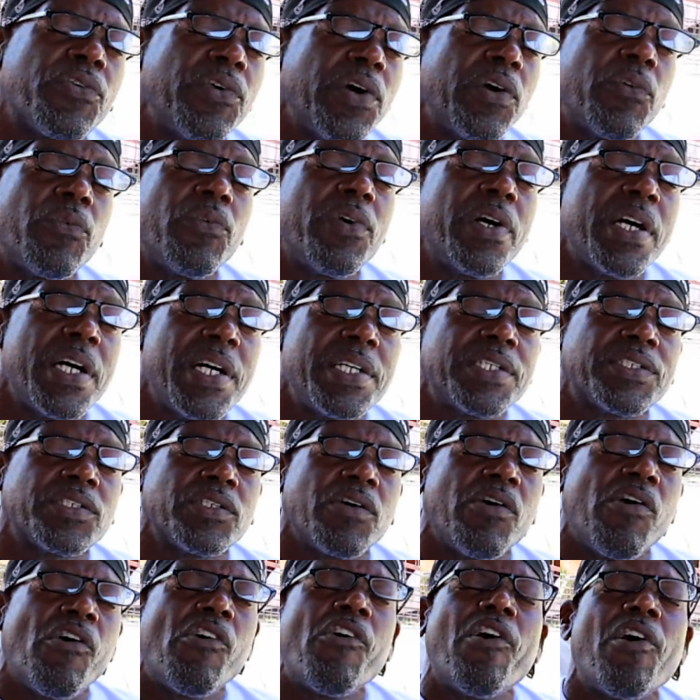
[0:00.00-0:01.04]
Crit was
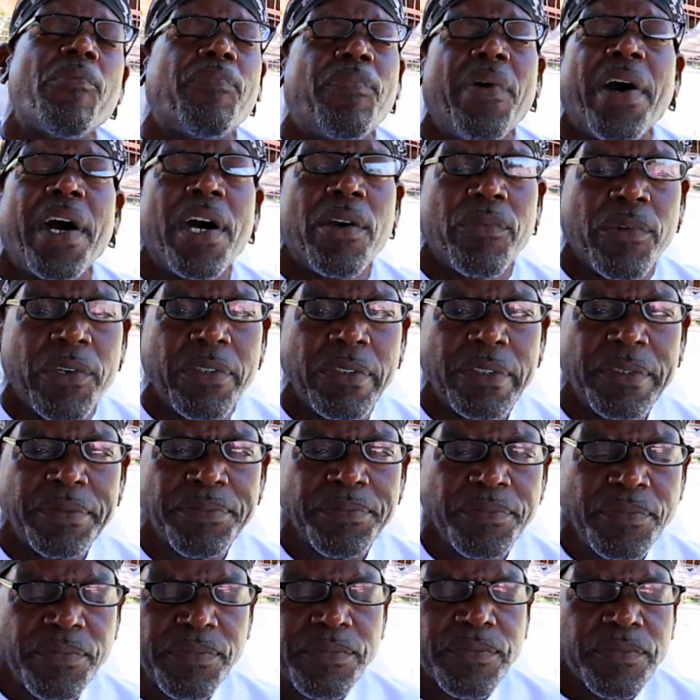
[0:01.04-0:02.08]
or Piru.
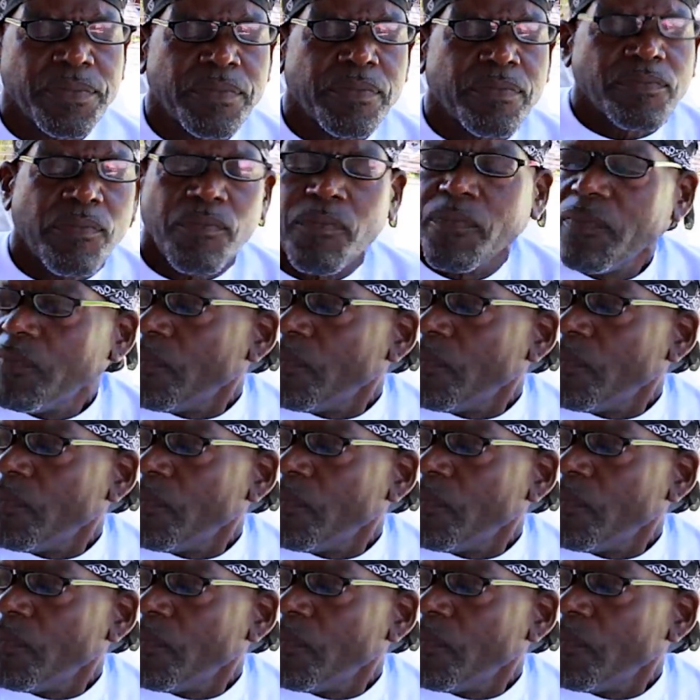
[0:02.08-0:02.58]
Just for the